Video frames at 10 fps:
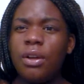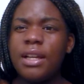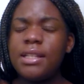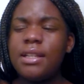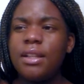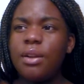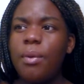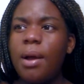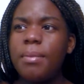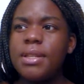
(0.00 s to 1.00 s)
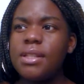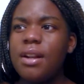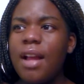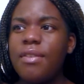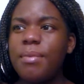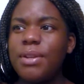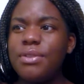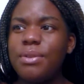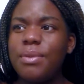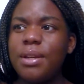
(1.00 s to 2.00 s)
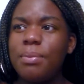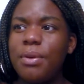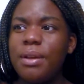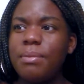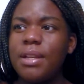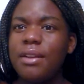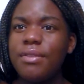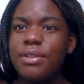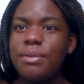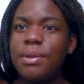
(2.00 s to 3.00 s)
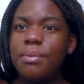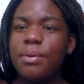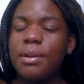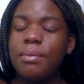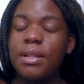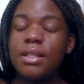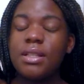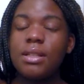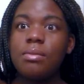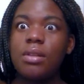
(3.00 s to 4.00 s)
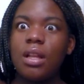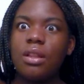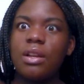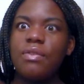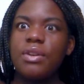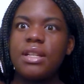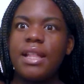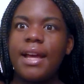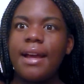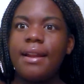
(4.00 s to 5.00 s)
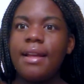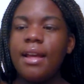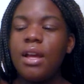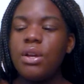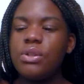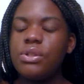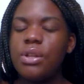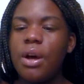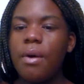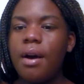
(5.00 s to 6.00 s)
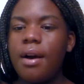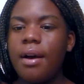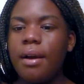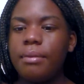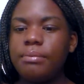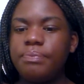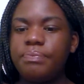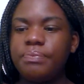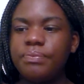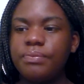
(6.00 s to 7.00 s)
because in a little while I'm gonna start having my 2-week appointment, every 2-week appointments. I'm not looking forward to that. So trying